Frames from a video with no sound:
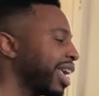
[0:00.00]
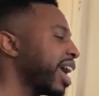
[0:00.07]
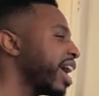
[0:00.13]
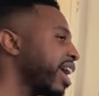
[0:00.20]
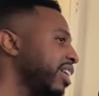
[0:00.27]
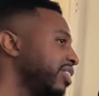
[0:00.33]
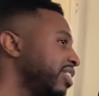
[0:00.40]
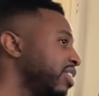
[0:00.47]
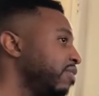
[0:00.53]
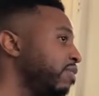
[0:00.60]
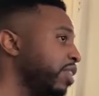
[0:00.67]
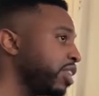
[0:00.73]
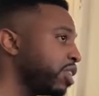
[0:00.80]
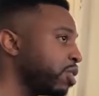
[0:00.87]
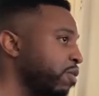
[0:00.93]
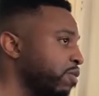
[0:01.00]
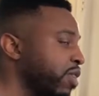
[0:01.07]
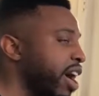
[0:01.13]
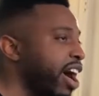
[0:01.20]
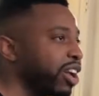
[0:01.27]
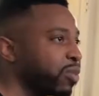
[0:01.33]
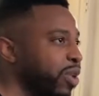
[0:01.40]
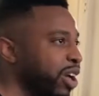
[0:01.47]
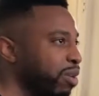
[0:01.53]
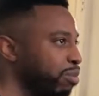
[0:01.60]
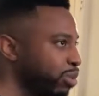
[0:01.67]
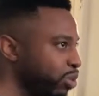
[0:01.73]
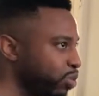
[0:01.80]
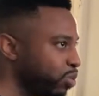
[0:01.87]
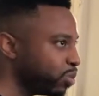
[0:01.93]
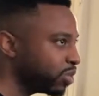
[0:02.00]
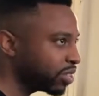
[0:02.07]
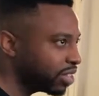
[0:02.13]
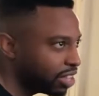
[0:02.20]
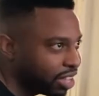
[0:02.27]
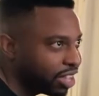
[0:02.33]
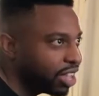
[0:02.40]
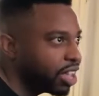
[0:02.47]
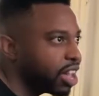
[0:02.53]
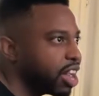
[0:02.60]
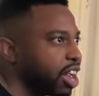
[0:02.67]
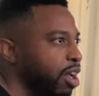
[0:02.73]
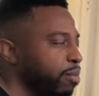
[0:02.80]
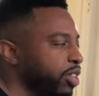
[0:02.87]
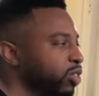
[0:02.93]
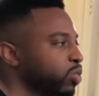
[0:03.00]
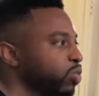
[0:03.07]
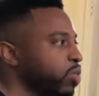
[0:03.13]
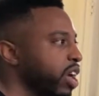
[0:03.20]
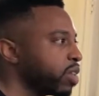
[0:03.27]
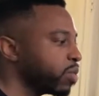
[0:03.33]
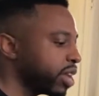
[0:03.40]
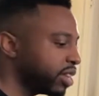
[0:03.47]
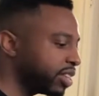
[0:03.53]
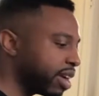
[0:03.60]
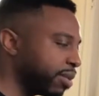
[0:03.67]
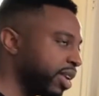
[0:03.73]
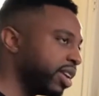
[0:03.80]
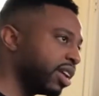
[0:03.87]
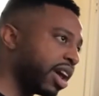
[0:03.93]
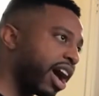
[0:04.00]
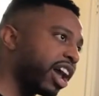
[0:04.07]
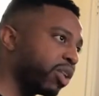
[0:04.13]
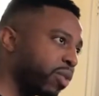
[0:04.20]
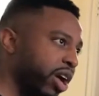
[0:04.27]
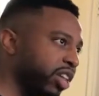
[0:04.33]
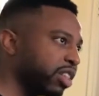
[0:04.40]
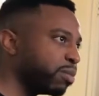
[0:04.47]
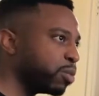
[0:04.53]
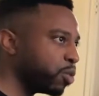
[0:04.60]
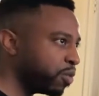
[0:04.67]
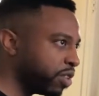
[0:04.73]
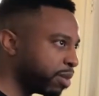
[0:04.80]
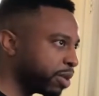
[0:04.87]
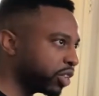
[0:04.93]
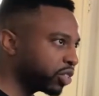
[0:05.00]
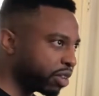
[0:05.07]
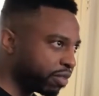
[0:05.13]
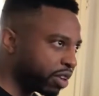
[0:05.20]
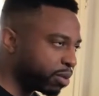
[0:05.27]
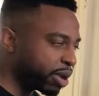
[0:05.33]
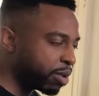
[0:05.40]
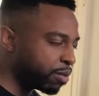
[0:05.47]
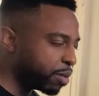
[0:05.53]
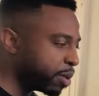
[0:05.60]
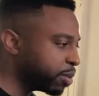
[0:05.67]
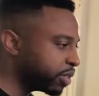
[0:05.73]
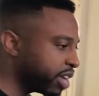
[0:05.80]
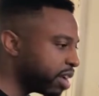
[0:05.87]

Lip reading: cast his video for Ottawa Blues. This was right around the time they did Ottawa, the movie. I'm not sure if everybody remembers.